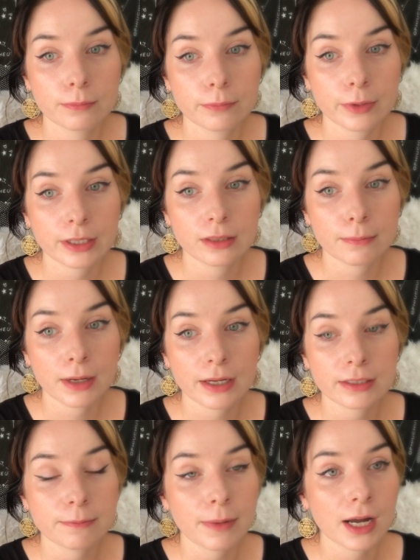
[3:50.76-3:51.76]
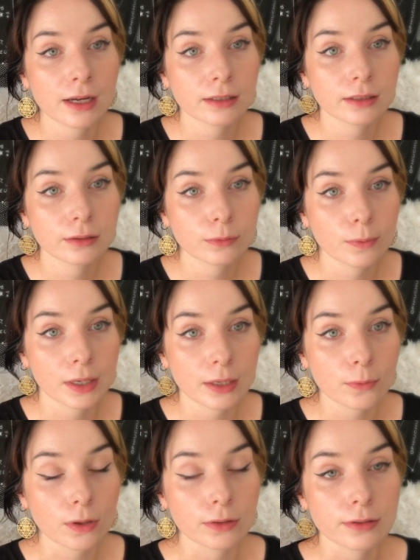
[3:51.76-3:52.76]
Bring the mind back when it
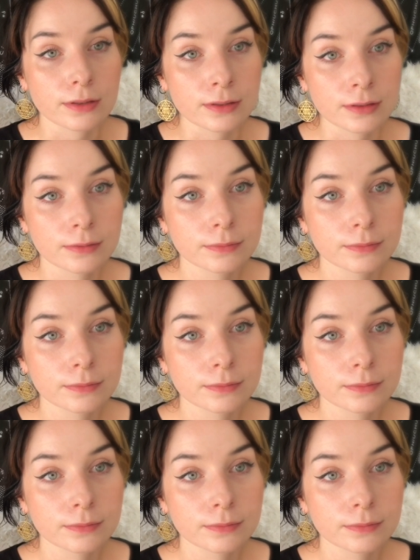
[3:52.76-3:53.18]
wanders.